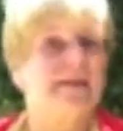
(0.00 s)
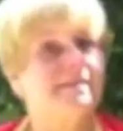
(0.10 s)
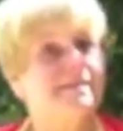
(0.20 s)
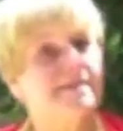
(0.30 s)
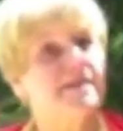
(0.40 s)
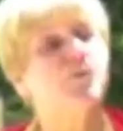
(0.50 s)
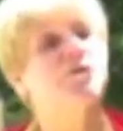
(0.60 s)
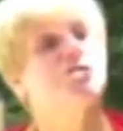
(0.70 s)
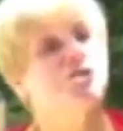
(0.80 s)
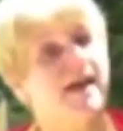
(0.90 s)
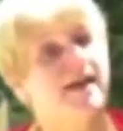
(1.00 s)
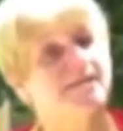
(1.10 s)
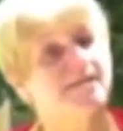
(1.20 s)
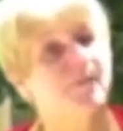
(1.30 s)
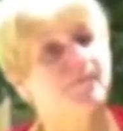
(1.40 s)
Let's see what Jan
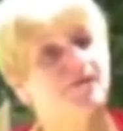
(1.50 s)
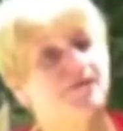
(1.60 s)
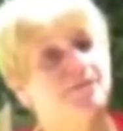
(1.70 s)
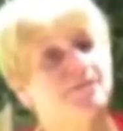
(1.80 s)
is up to.